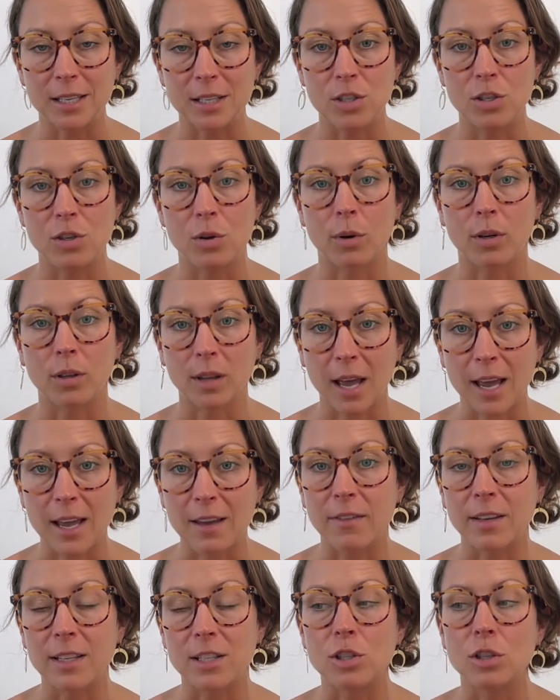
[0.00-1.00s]
is your
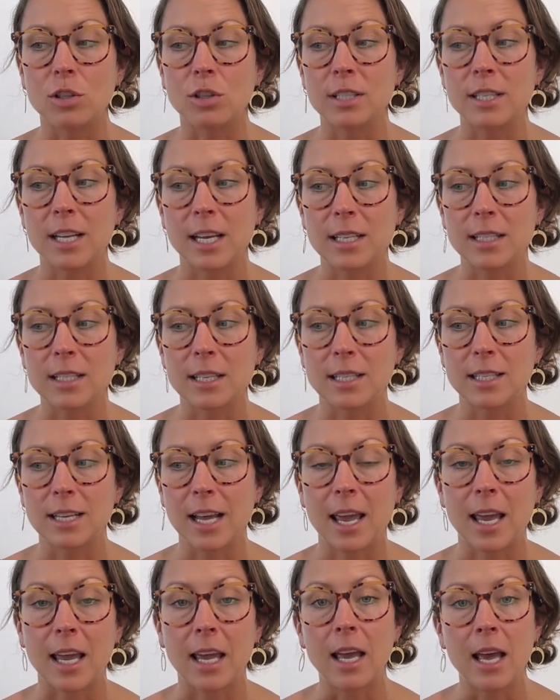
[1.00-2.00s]
life. It's your
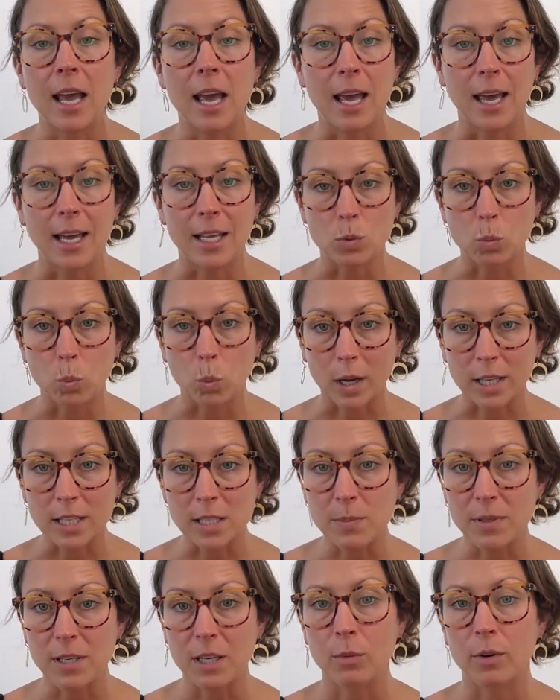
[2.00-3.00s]
day-to-day. It's
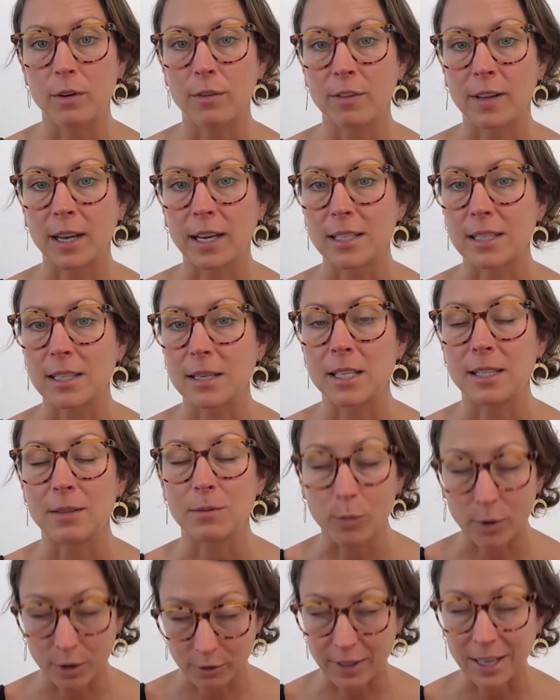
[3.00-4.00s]
what's being
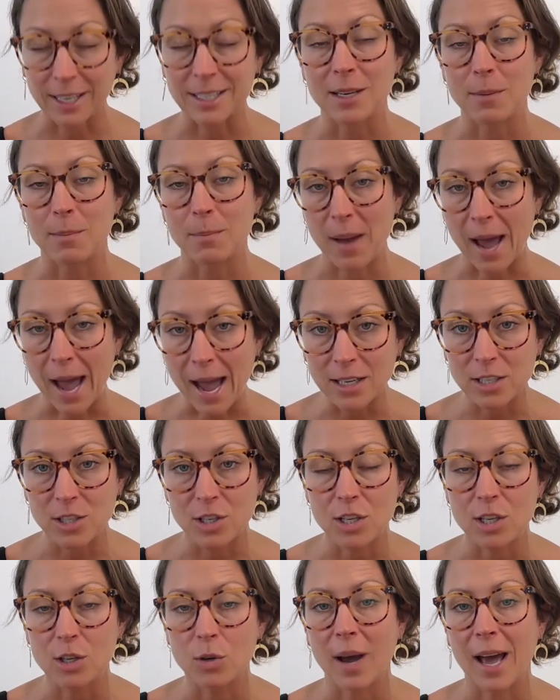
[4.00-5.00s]
reflected back
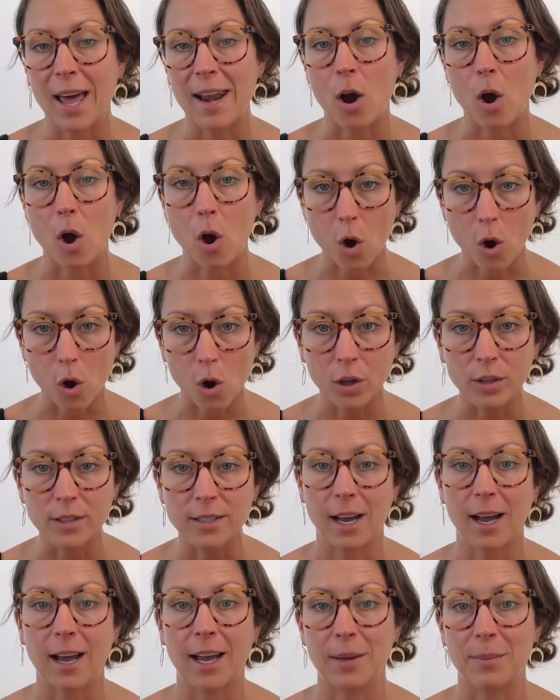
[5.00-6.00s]
to you at all
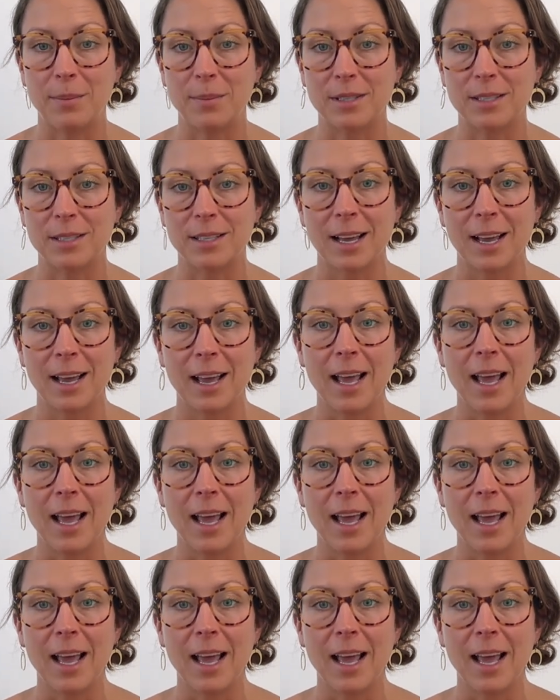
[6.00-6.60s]
times.